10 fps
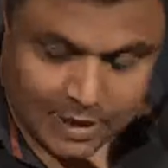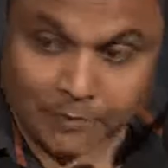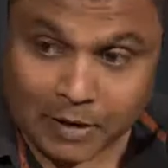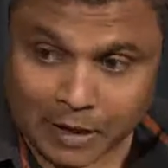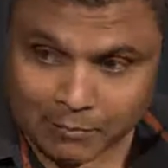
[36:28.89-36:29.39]

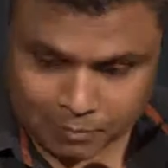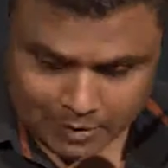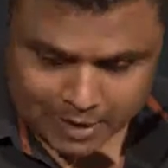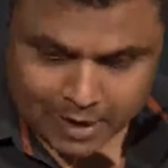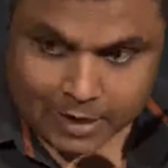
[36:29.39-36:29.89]
I'll
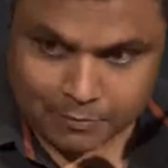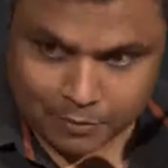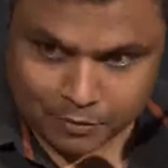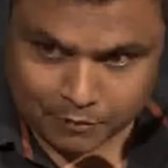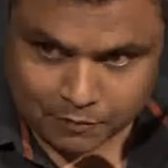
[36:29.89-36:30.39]
play a
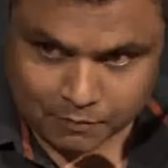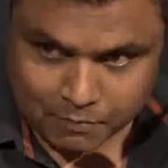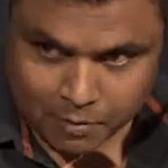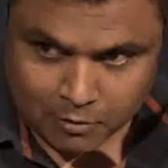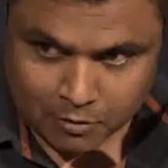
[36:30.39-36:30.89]
beautiful
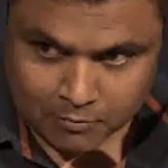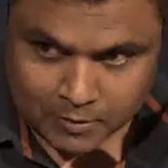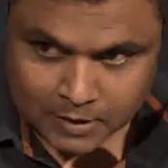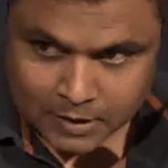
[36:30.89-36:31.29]
poem